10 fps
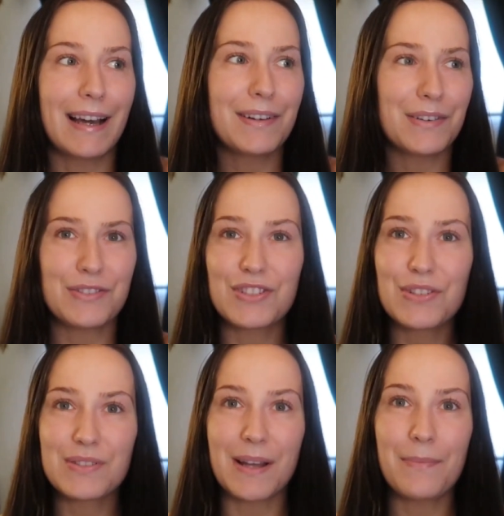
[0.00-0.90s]
I don't know, just
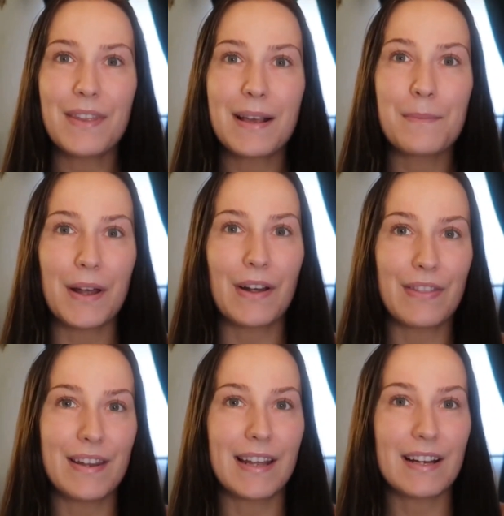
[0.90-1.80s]
do something, but
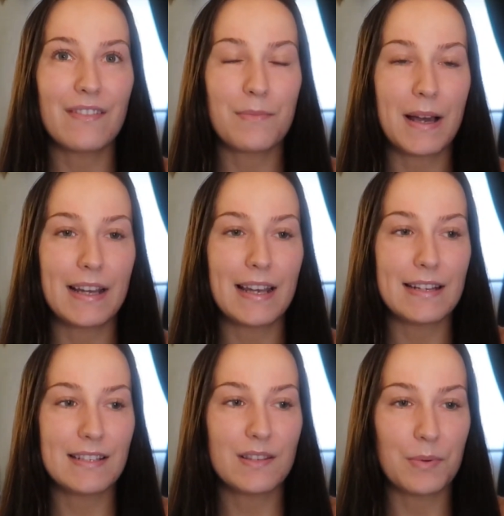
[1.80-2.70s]
on the night of my
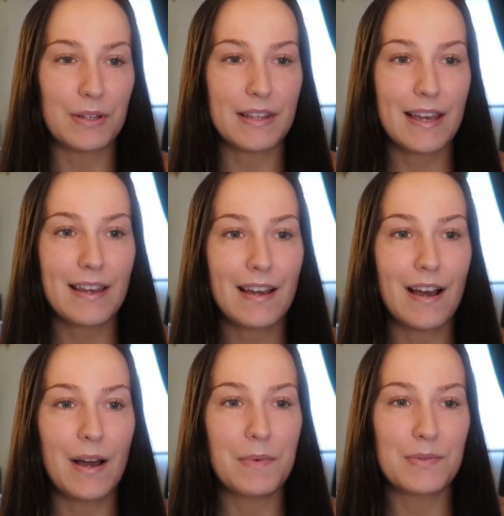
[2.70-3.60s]
18th birthday,
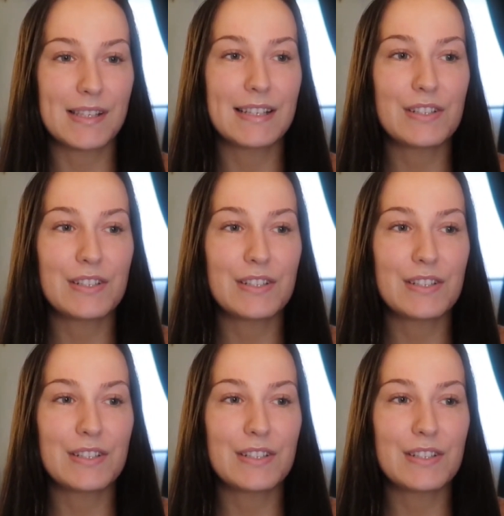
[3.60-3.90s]
it was like